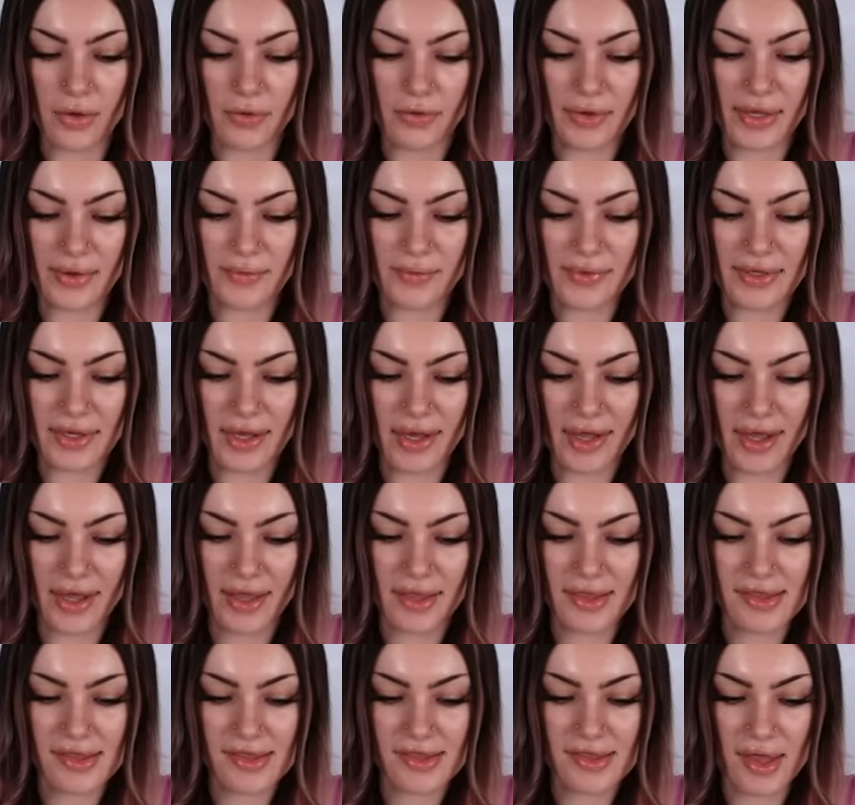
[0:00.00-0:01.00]
Okay, we
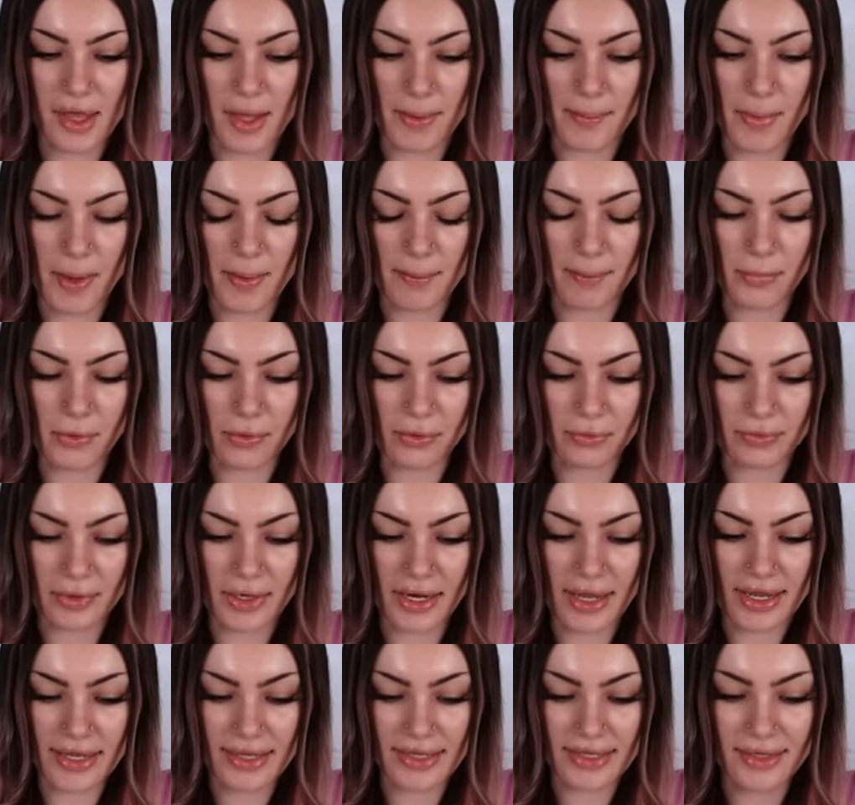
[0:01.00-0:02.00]
got some
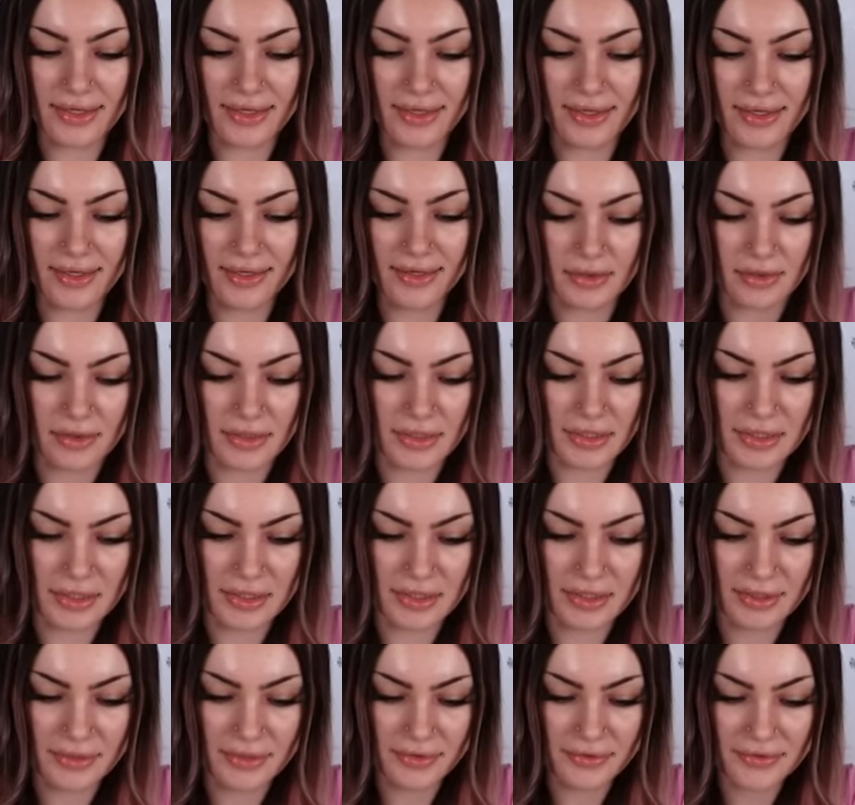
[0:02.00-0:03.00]
meringue.
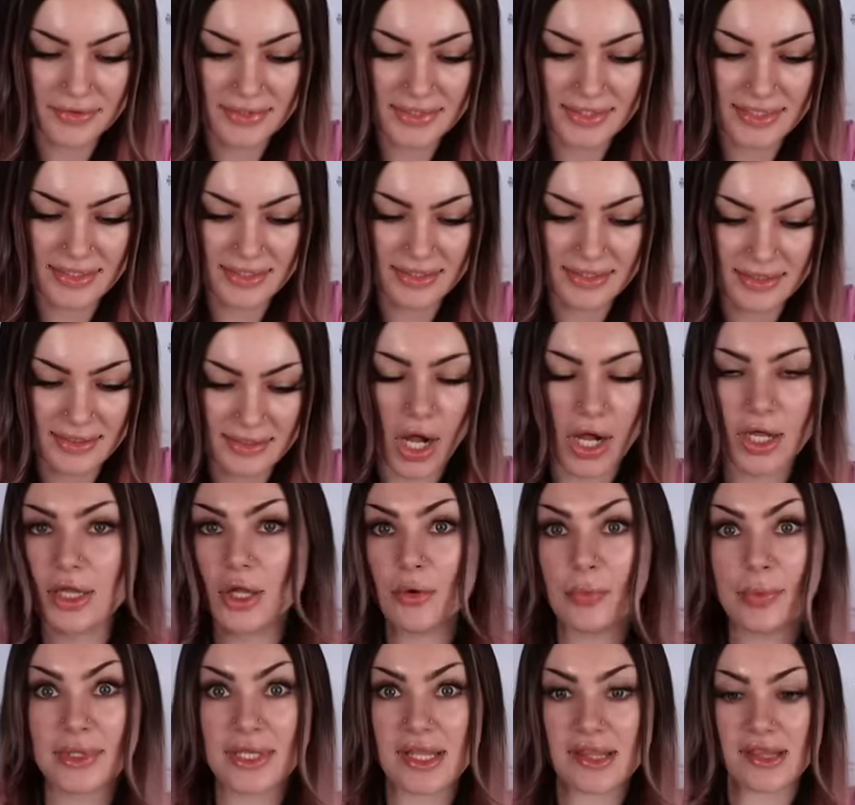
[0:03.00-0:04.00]
Cute. I'll
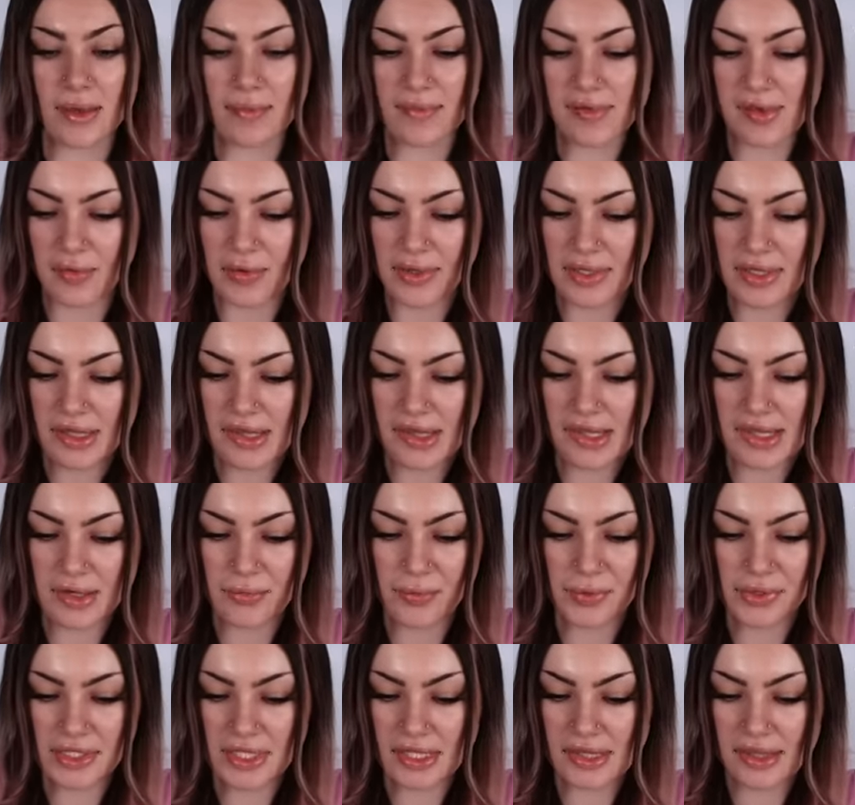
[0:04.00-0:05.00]
open this up so we can see
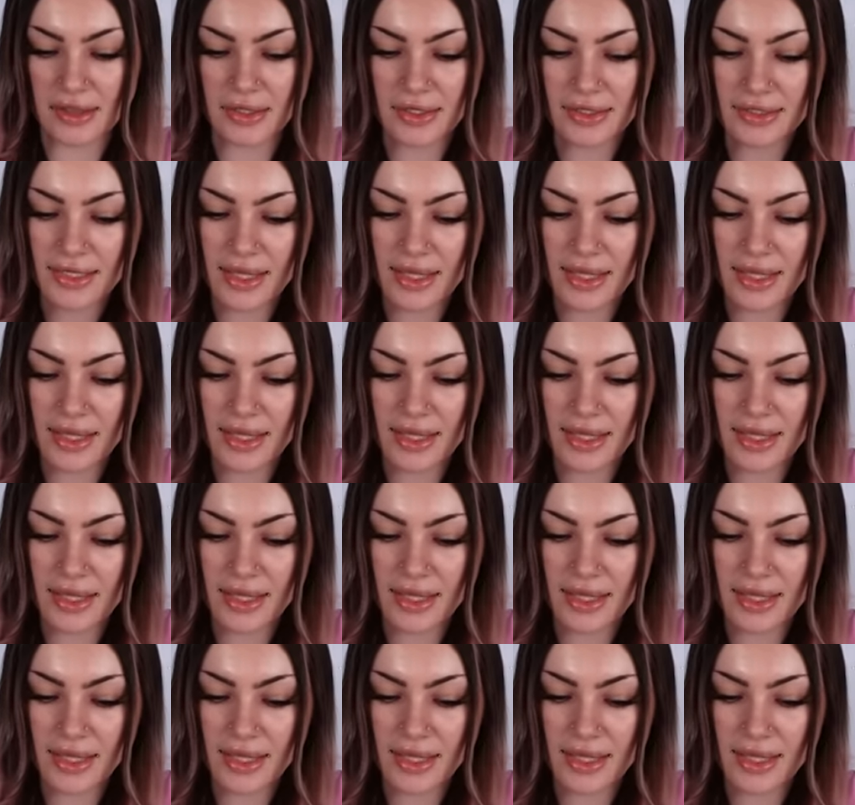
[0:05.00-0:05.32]
what these look